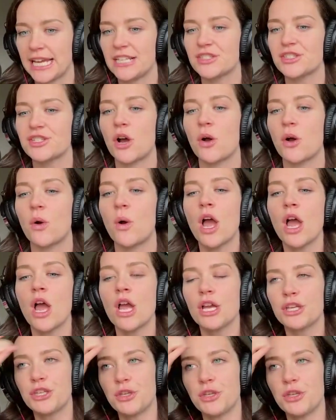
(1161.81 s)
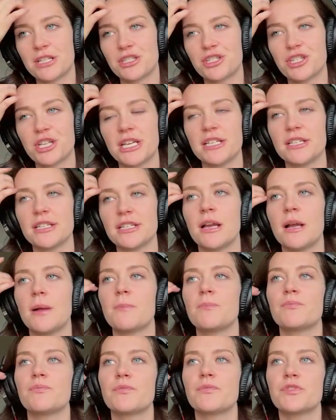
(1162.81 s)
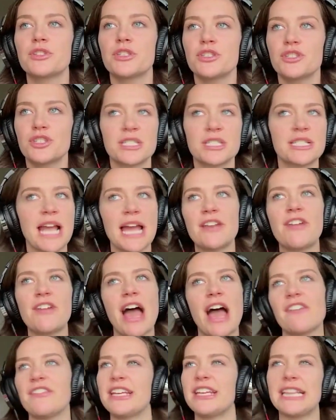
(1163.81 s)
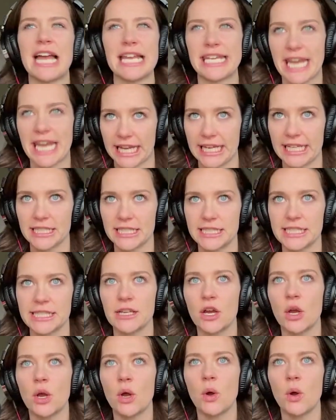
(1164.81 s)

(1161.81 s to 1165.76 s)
And so you mentioned just kind of having that night